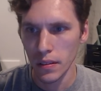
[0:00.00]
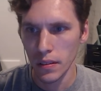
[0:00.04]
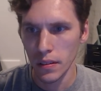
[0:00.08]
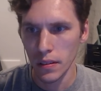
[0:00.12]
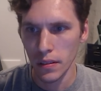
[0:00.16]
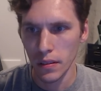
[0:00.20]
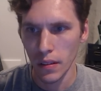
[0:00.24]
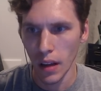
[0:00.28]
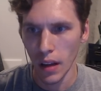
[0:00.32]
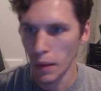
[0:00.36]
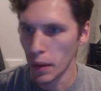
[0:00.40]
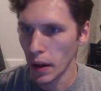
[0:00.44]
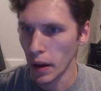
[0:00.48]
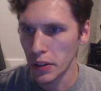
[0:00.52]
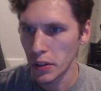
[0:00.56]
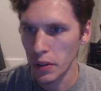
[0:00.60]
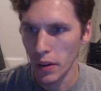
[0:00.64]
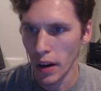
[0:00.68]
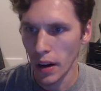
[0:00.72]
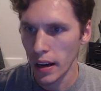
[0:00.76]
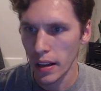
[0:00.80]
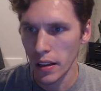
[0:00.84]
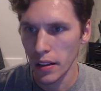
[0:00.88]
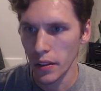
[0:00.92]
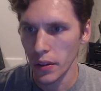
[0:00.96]
I'm not doing
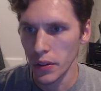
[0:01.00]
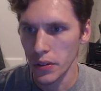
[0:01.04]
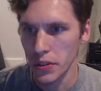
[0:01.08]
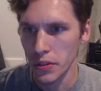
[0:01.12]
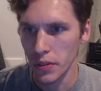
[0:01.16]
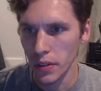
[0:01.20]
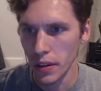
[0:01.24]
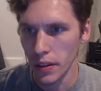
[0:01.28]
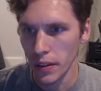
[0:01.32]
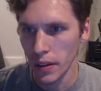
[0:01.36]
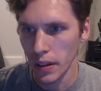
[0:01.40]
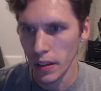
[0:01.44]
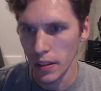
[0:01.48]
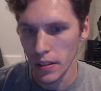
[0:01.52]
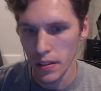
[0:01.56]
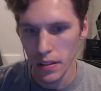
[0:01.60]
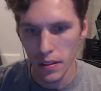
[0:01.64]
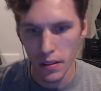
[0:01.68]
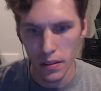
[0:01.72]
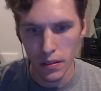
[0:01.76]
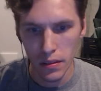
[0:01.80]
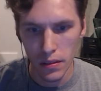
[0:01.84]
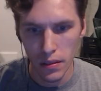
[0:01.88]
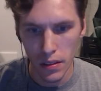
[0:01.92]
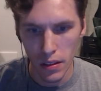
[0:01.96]
any of those three things.
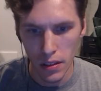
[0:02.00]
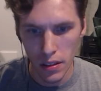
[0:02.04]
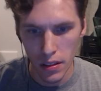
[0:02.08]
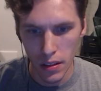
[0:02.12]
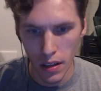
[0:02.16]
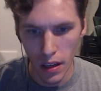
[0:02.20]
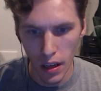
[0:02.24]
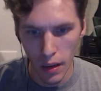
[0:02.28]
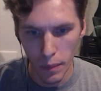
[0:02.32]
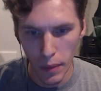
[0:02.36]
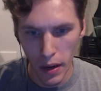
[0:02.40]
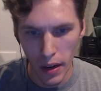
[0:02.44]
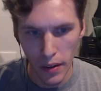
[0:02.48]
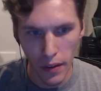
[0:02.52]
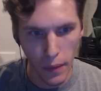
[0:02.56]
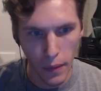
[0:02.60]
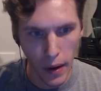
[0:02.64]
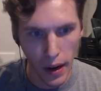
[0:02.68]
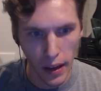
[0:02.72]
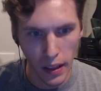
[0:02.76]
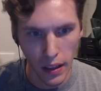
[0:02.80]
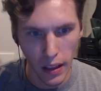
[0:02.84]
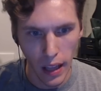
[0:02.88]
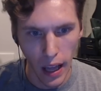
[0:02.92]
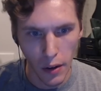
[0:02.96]
That's okay. Am I am I
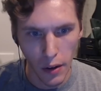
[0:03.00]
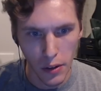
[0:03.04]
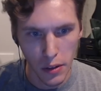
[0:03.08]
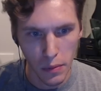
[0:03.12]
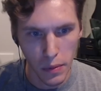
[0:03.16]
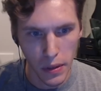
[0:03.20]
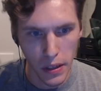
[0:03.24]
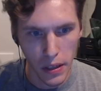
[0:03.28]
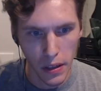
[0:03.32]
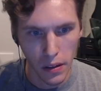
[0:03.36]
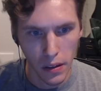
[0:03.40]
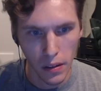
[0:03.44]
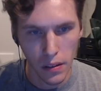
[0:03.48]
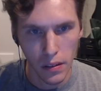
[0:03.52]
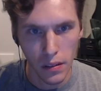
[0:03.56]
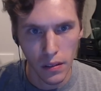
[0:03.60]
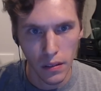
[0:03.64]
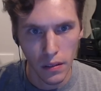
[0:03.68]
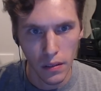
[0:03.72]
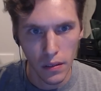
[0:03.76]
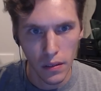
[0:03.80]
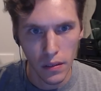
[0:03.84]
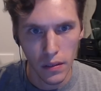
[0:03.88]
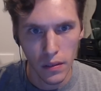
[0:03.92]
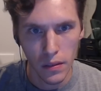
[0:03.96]
allowed to be here?
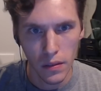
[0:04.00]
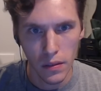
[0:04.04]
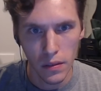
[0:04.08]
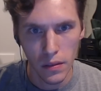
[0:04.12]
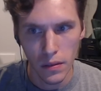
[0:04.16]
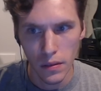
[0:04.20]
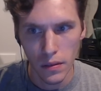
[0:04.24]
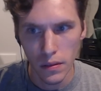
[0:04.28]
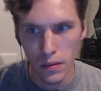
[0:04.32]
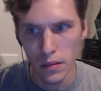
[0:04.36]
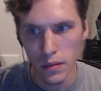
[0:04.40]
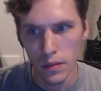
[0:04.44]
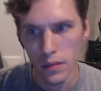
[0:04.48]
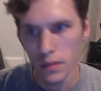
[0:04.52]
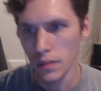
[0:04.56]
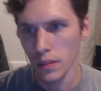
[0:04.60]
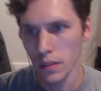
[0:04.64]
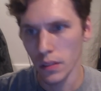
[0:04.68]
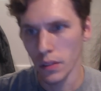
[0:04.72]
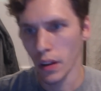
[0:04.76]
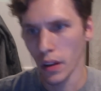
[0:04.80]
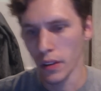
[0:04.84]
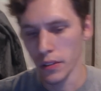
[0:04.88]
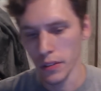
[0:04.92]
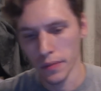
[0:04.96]
Who
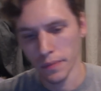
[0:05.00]
knows?